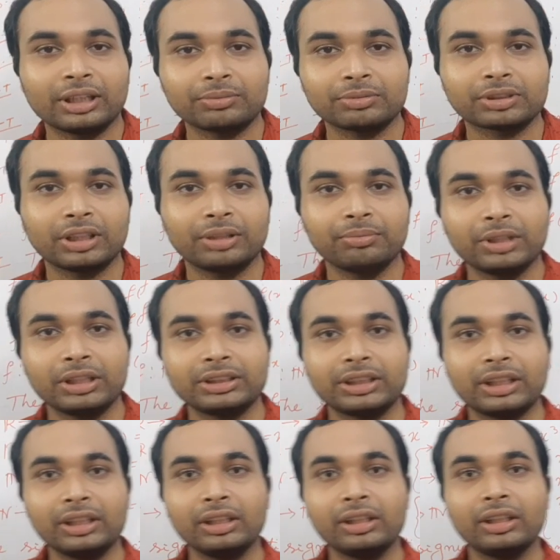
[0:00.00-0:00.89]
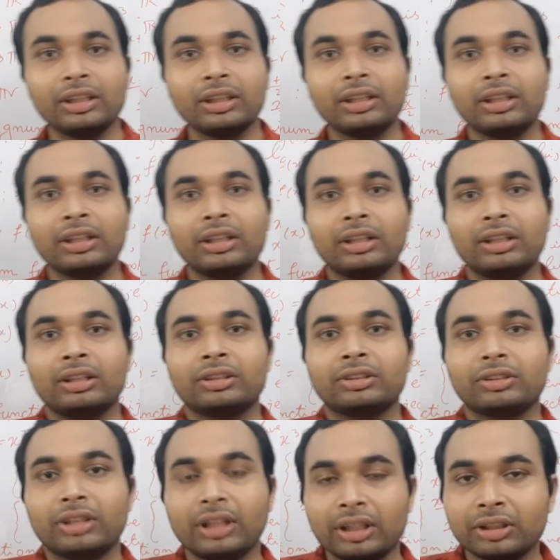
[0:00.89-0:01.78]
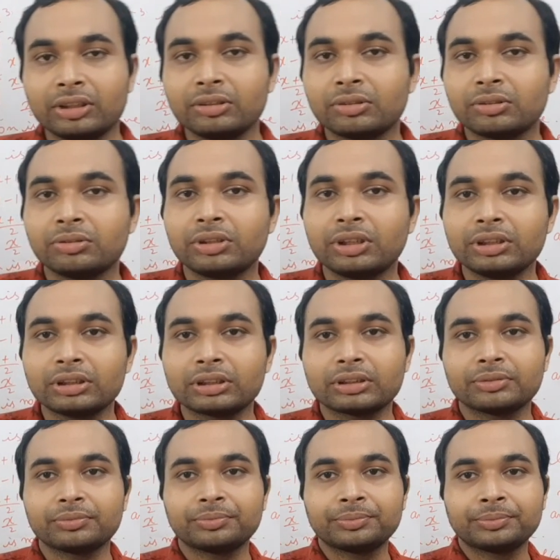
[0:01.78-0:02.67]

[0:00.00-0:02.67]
subscribe my channel. Thank you, students.